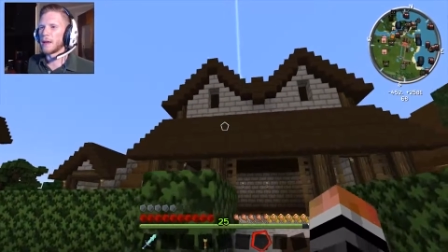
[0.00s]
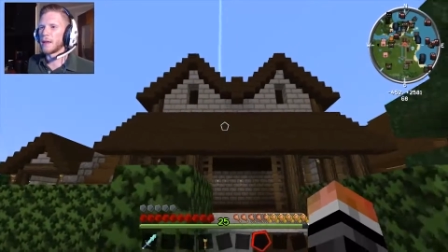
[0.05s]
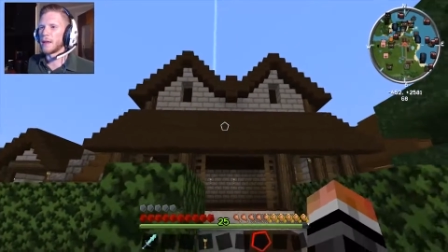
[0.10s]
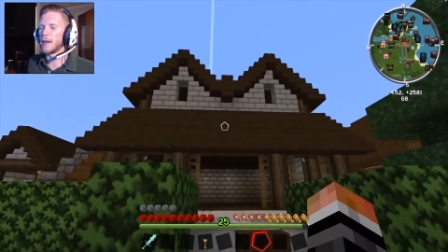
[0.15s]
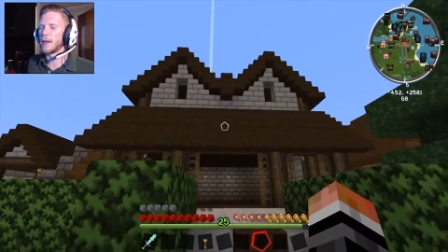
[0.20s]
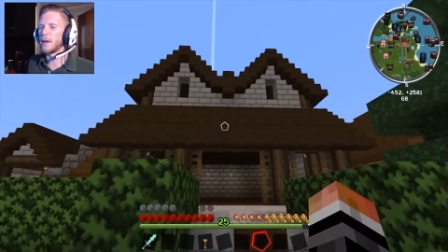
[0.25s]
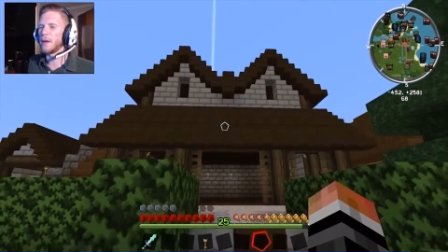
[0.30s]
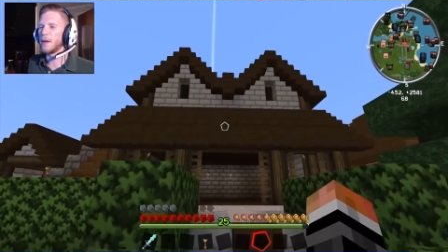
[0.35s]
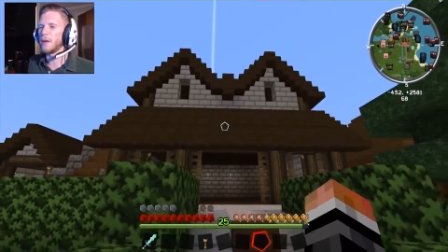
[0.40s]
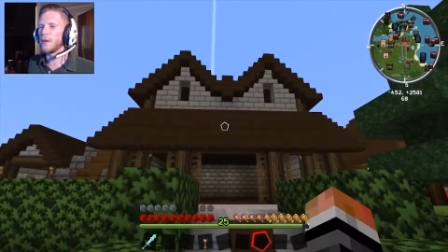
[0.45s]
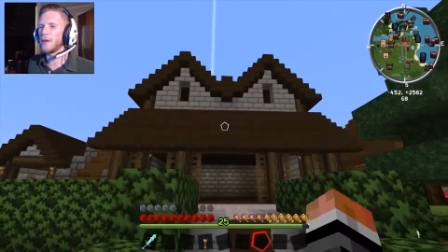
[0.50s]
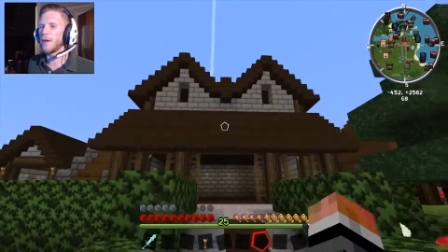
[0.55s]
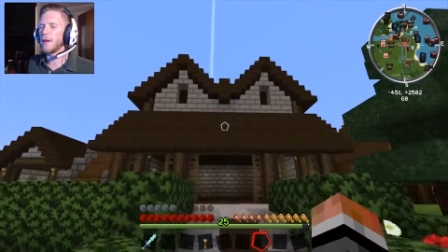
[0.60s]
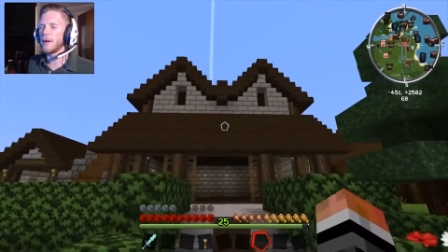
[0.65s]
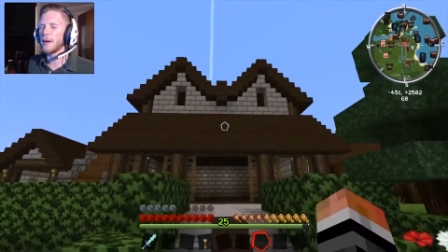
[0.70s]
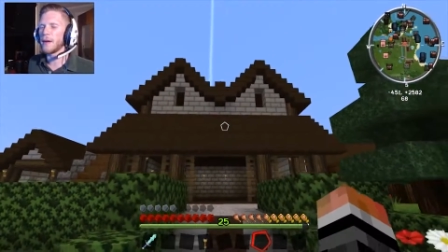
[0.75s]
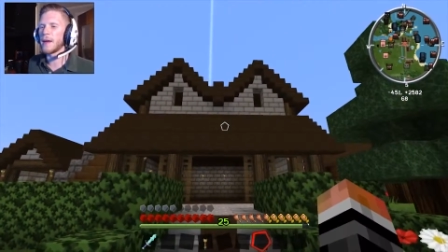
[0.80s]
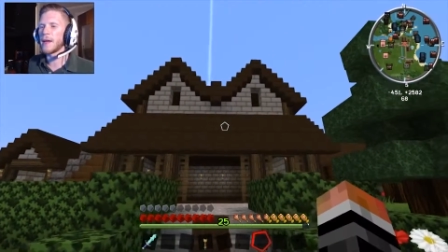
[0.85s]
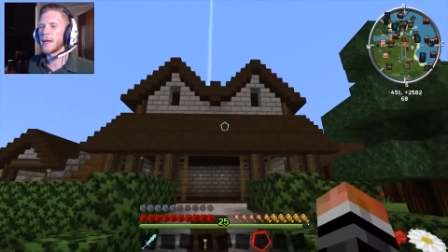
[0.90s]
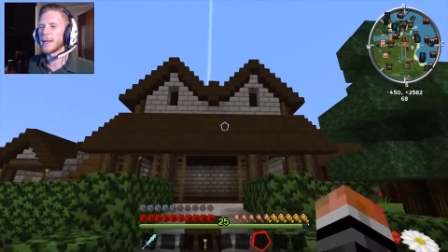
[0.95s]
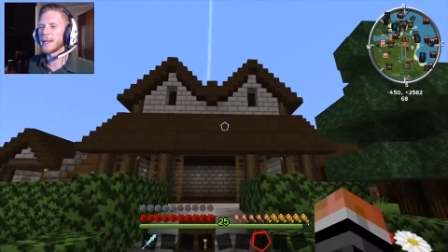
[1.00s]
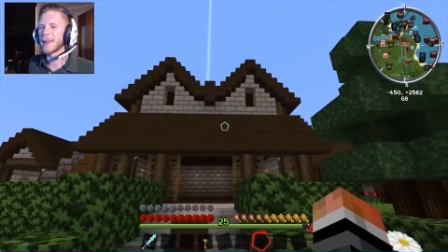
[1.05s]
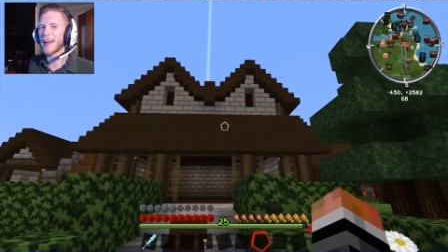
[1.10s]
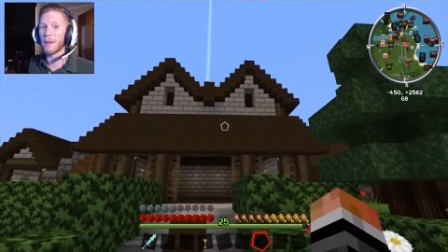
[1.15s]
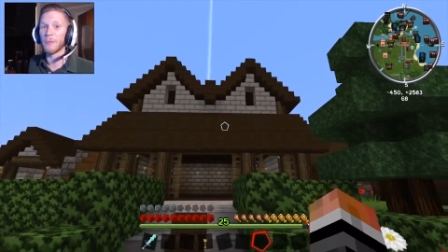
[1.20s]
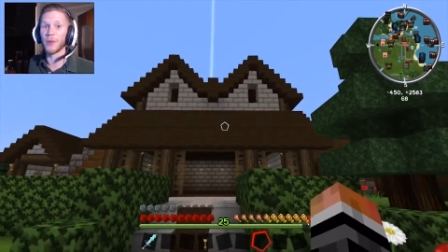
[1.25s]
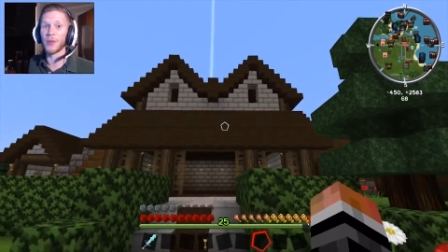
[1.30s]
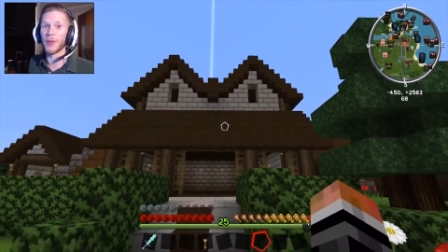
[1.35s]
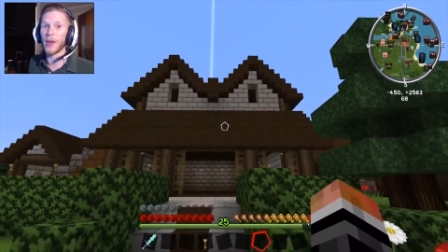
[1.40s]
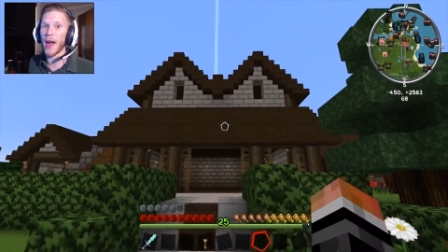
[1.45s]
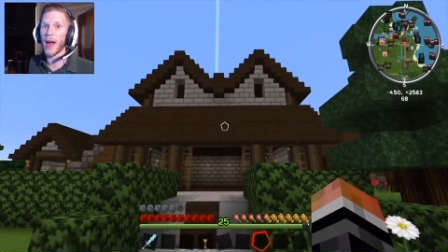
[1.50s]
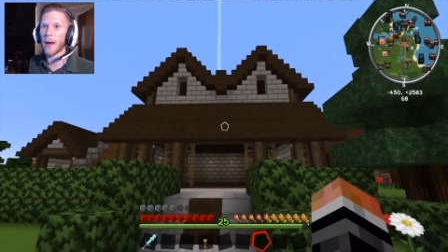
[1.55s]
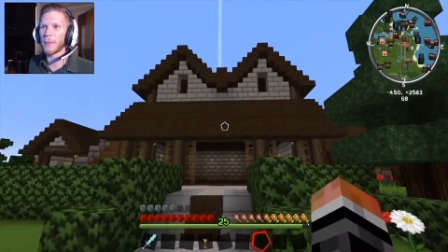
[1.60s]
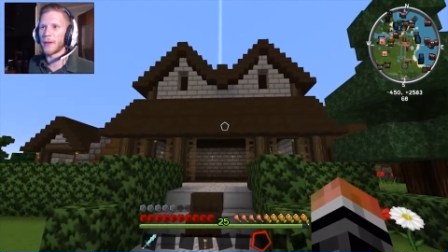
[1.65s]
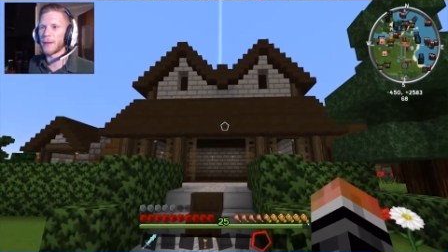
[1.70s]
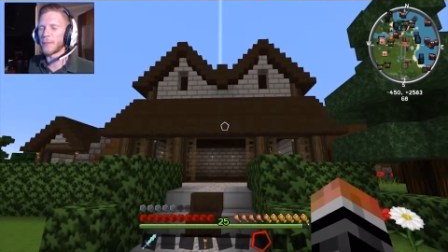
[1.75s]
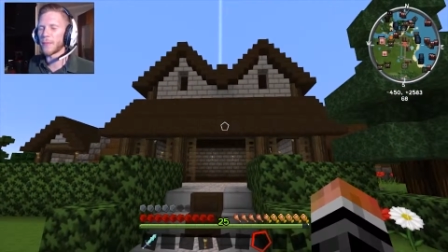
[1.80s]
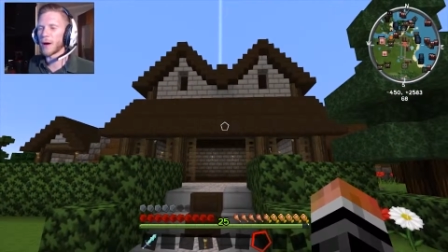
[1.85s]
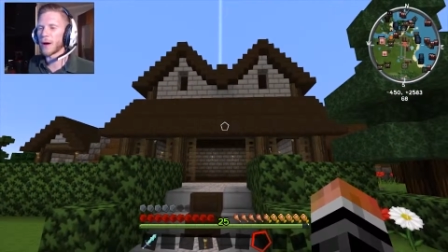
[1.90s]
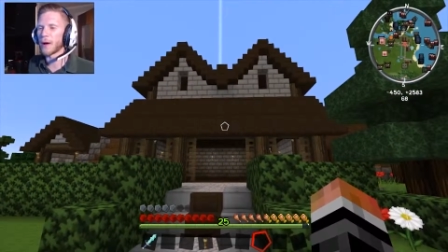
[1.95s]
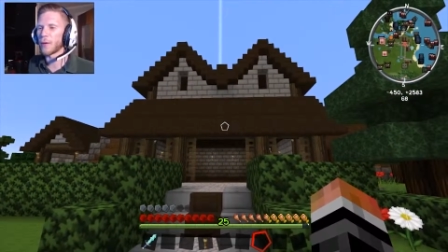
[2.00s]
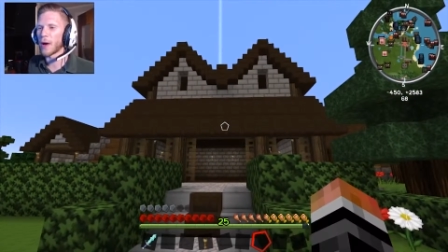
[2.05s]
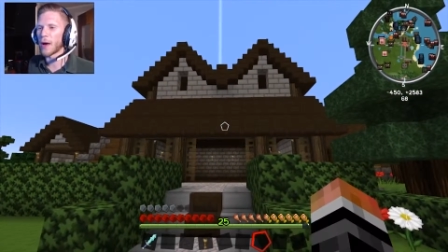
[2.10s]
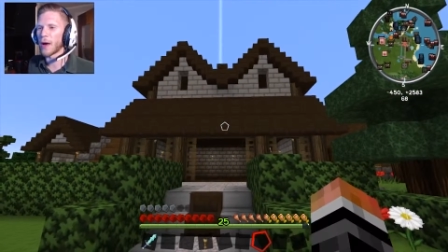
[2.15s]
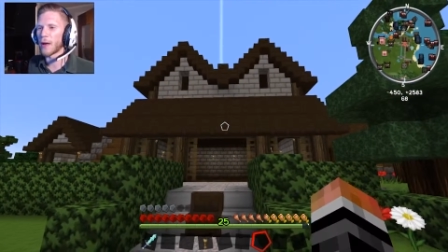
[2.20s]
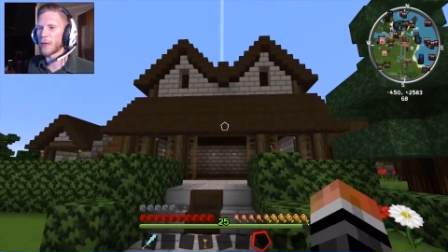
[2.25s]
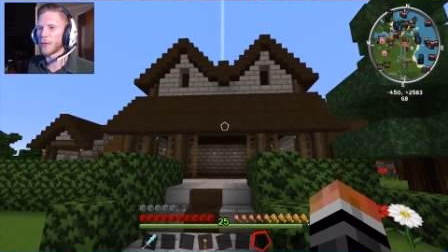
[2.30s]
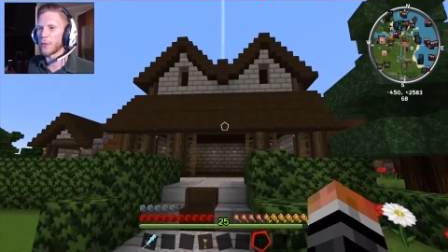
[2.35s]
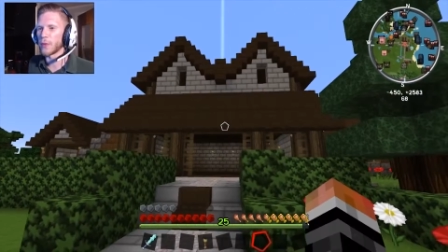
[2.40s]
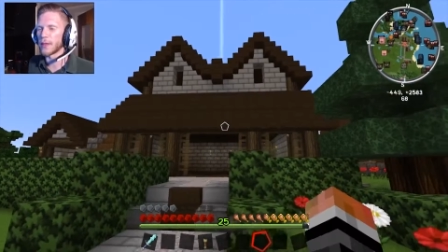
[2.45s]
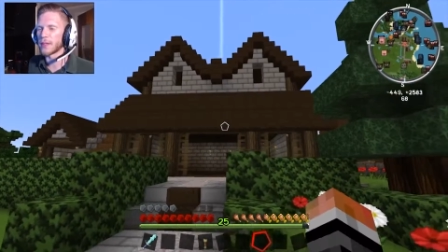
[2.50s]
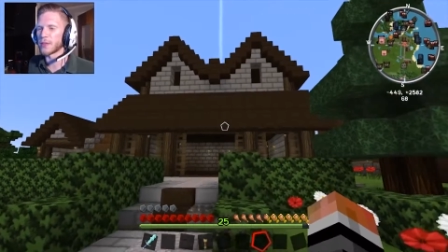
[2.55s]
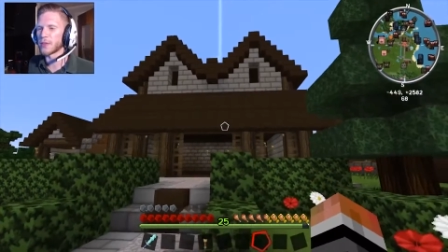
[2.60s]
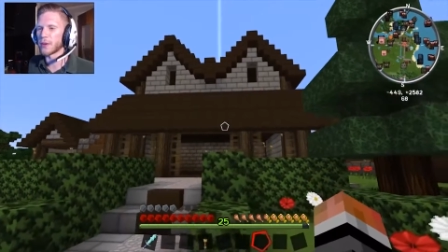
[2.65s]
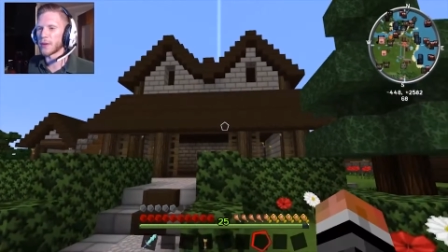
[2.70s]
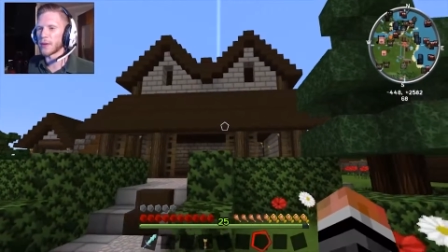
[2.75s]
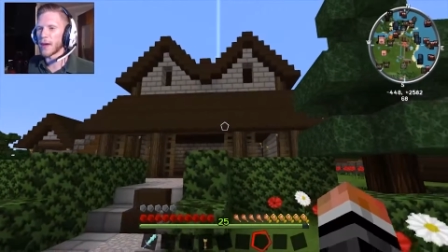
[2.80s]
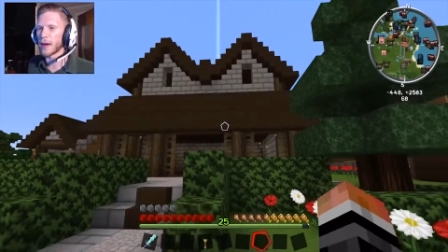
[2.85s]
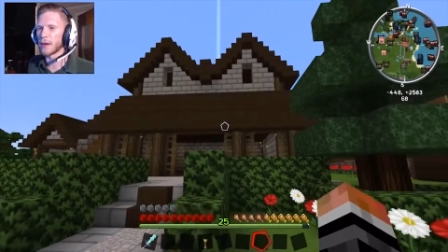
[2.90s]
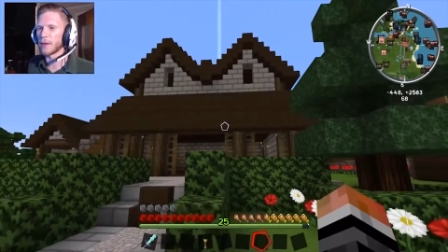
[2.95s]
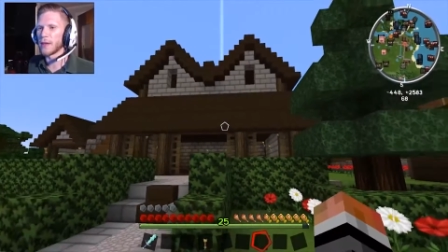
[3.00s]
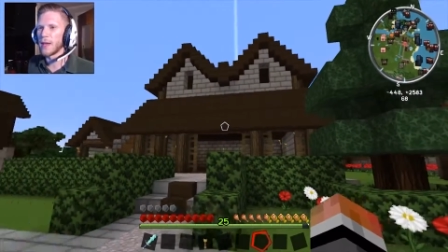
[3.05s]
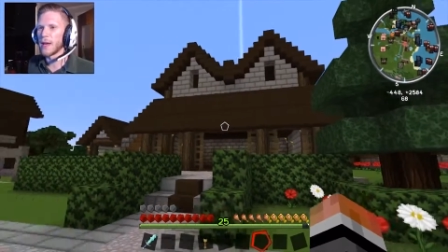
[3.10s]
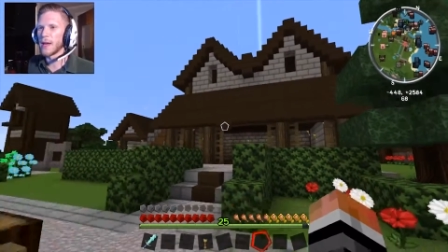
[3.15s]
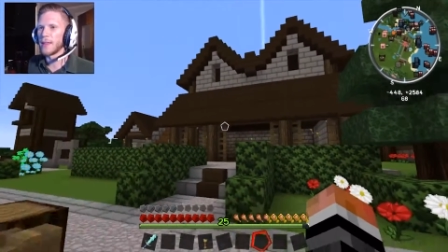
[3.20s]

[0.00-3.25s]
Here, I'm really happy about how this turned out.